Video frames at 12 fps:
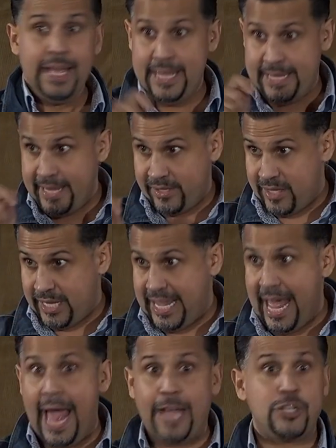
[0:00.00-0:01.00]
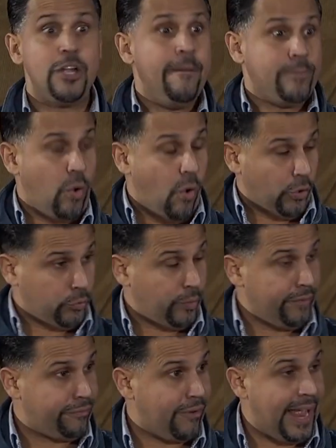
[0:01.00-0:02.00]
He gives the cash to all three
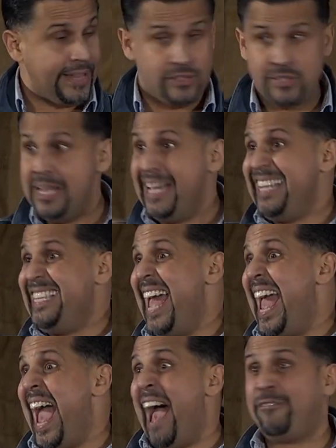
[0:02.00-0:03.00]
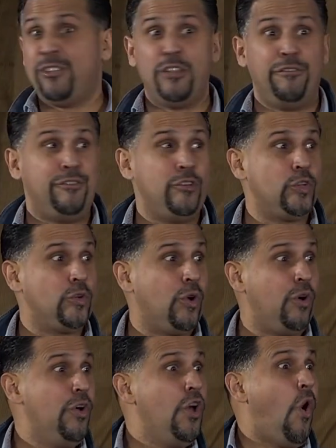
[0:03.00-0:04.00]
friends. Day after the
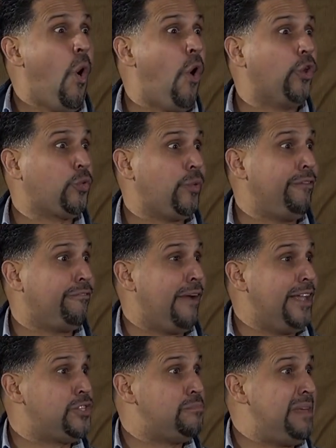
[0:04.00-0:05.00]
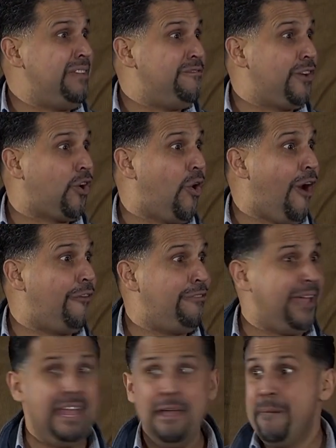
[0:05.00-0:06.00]
funeral, all three friends meet for
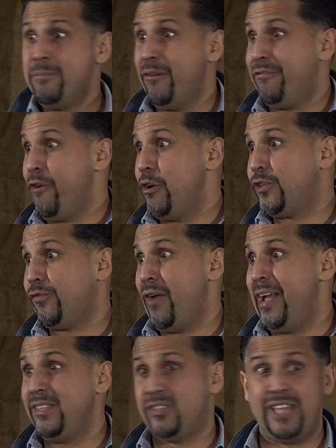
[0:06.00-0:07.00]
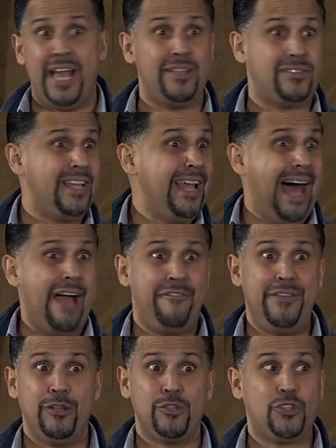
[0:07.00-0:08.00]
coffee. The first friend says, I
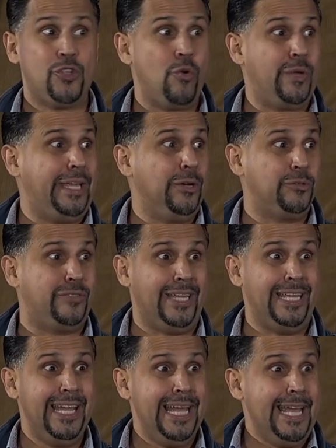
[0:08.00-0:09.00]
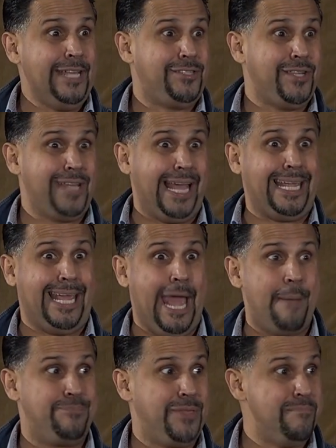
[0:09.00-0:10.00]
feel so guilty. He says, I
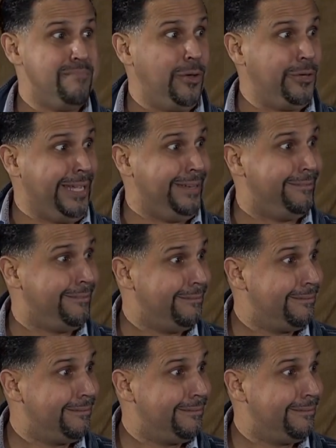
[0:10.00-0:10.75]
kept the million.